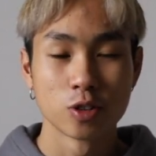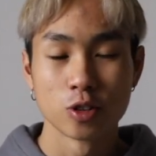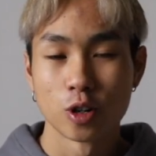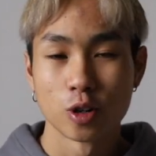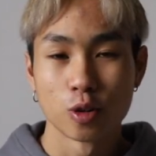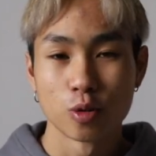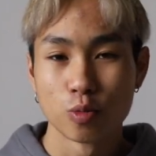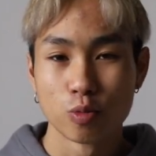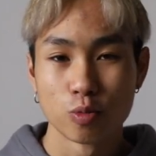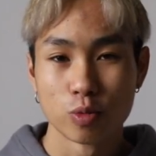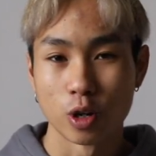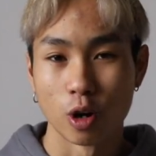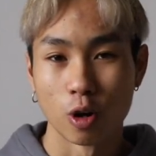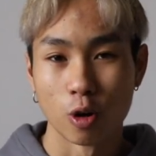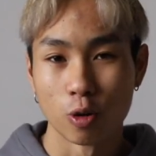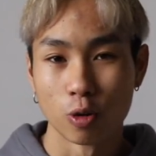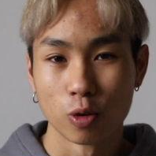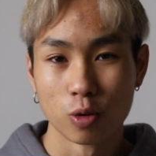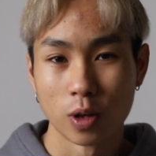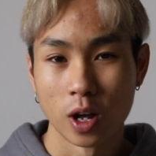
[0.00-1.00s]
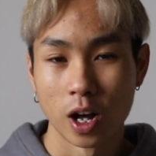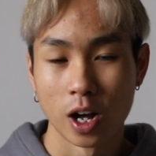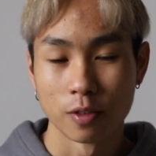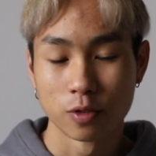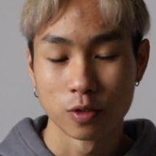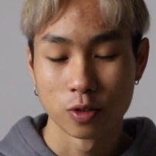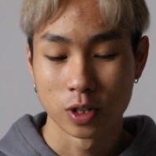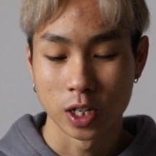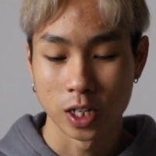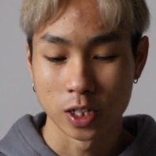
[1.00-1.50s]
you know we all
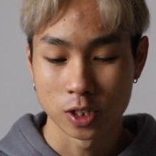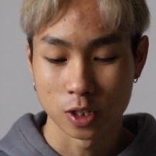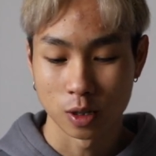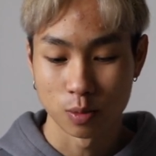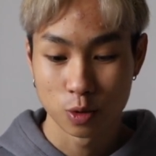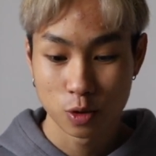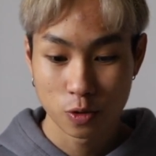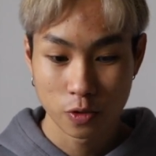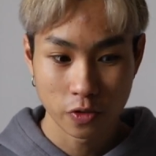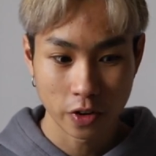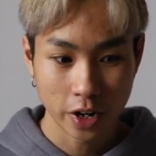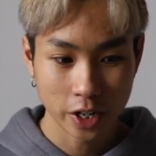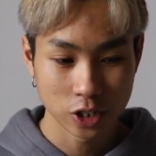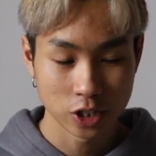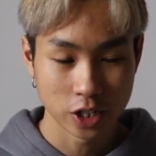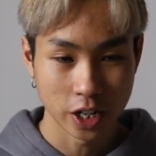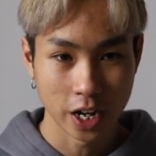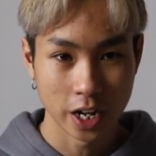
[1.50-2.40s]
have to get some new fashion